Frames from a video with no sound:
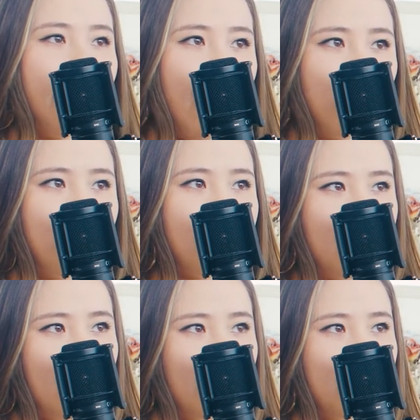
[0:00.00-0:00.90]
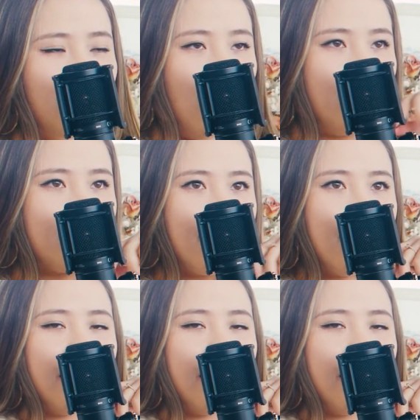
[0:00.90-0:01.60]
Lounge here in Sioux Falls.